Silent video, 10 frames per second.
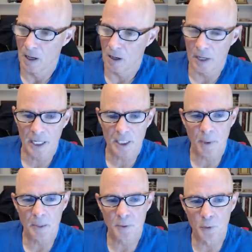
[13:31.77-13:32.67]
Are X
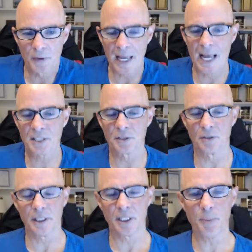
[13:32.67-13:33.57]
pipes worth the
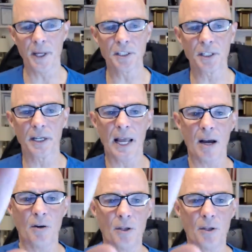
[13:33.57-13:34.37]
hassle? It depends on how